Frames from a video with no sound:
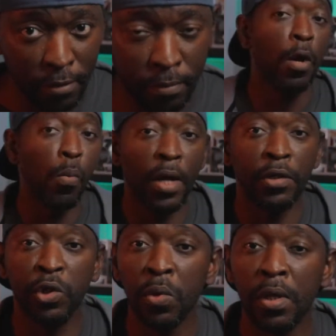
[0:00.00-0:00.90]
Now,
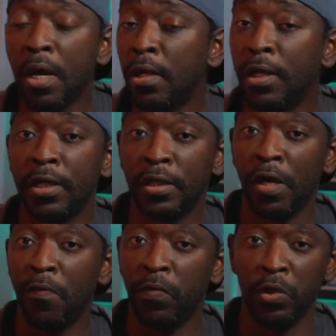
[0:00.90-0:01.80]
while doing all this
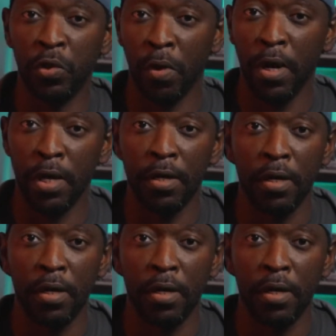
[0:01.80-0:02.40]
stuff was great,